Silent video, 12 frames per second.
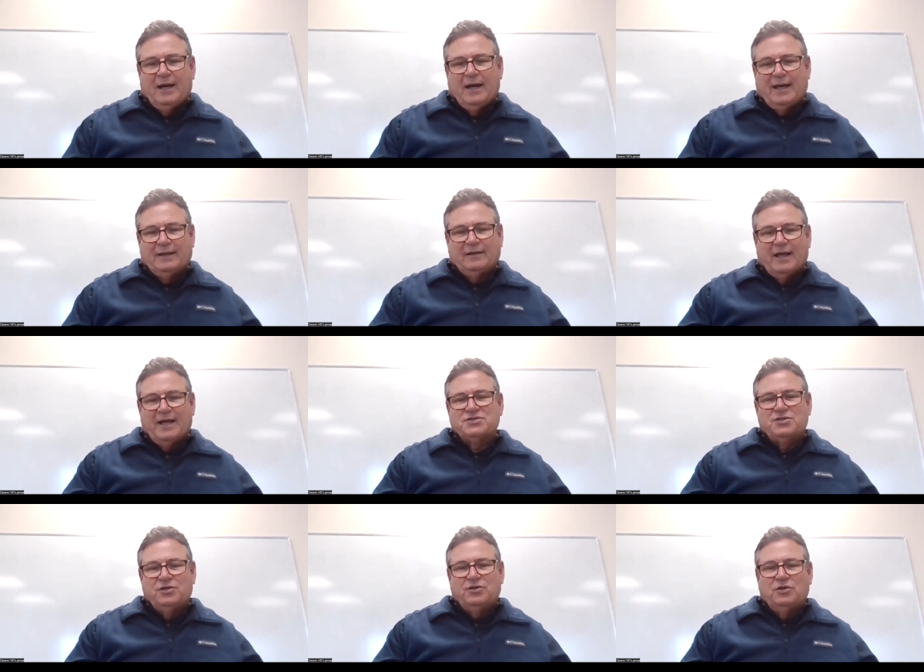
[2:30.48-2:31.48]
uh, and
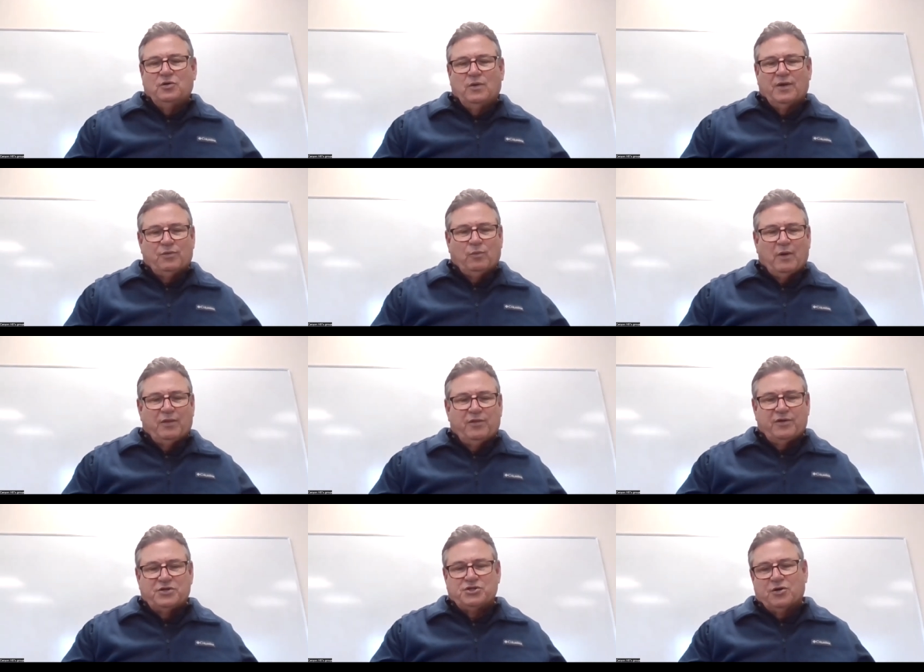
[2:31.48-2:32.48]
less to do with whether
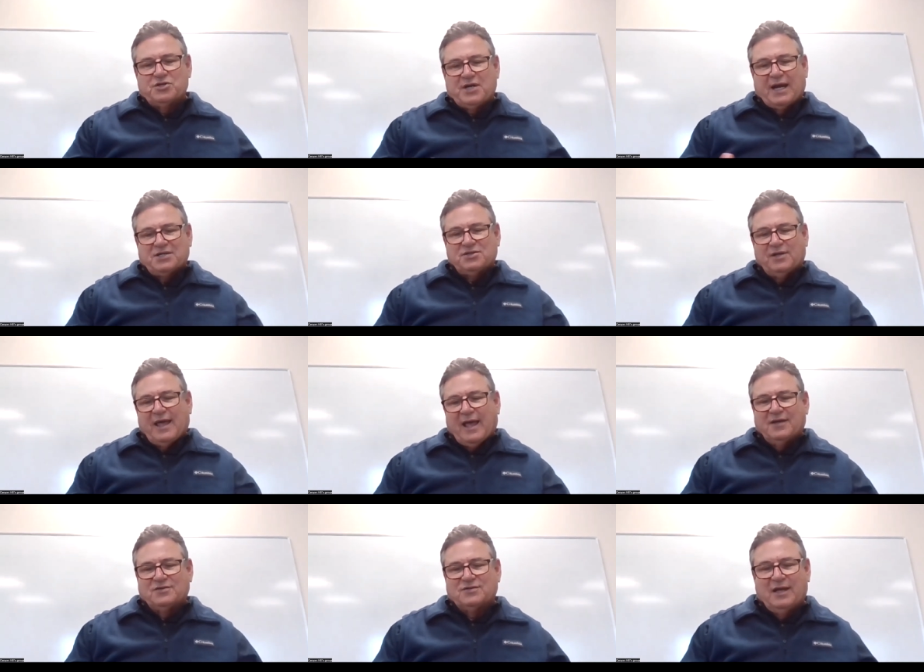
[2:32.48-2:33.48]
the church actually
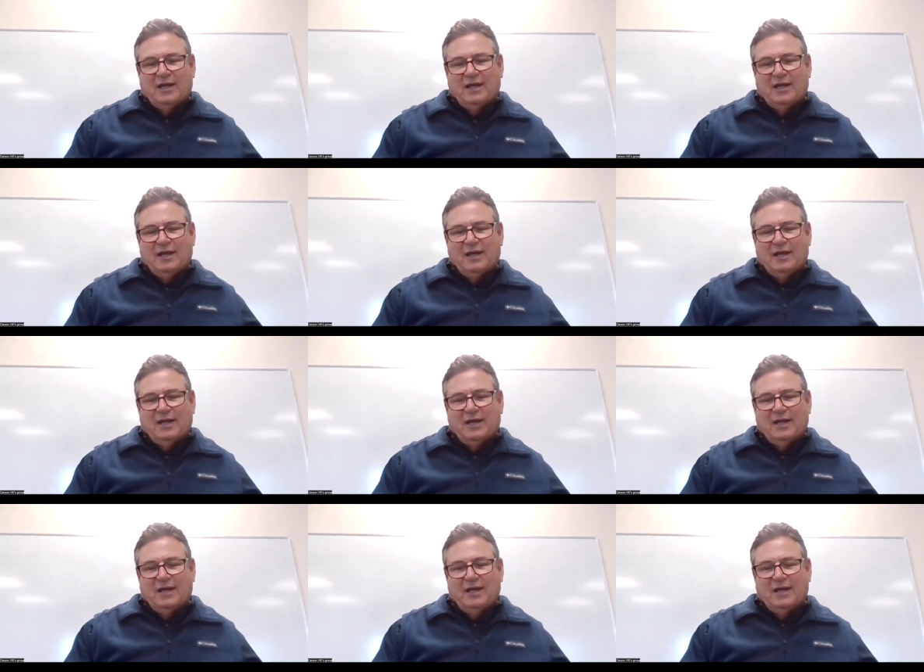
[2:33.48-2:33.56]
has